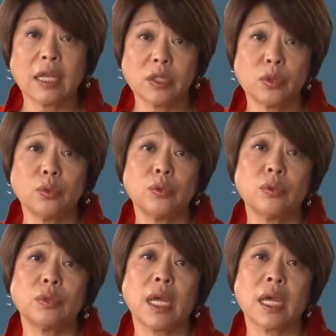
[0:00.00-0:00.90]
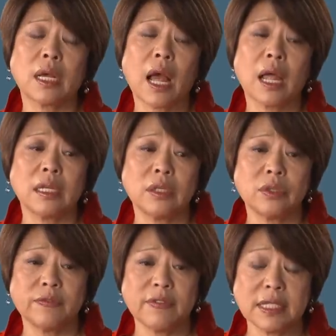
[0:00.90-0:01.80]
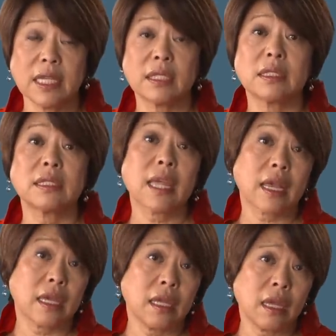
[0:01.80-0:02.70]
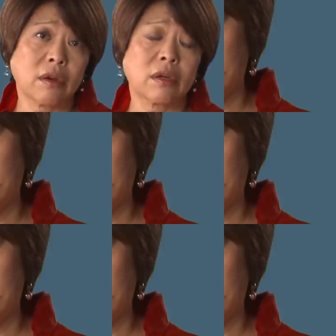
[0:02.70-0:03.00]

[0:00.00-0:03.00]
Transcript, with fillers: school and college physics the second year.